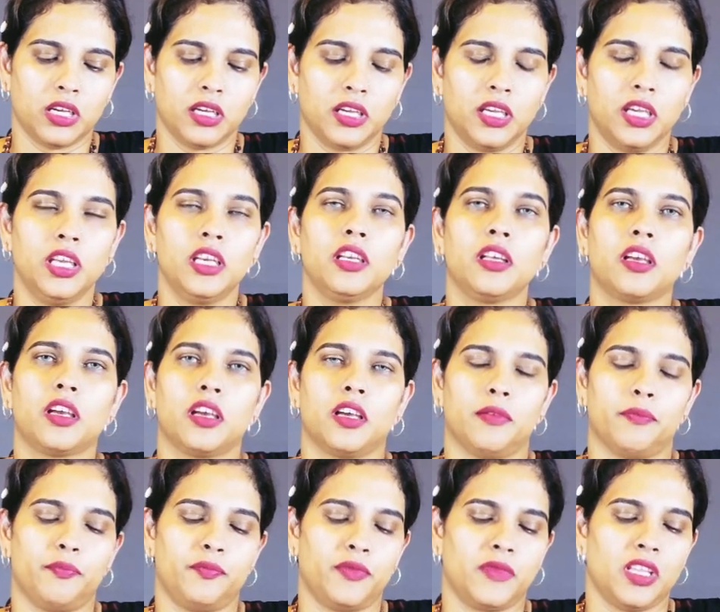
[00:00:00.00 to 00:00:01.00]

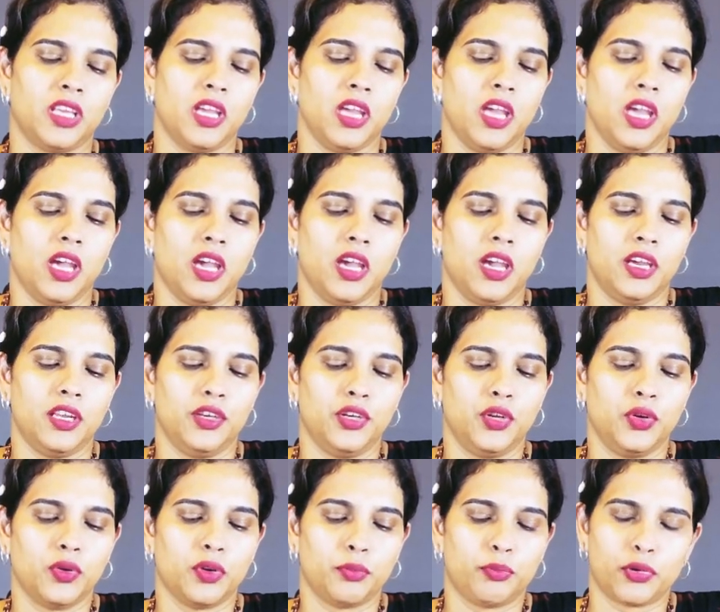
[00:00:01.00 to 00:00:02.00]
income, and
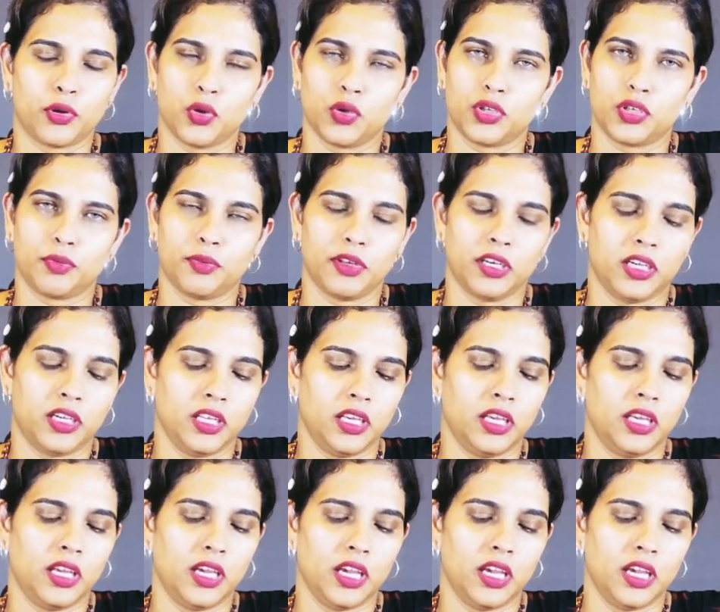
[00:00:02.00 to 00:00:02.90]
your prosperity,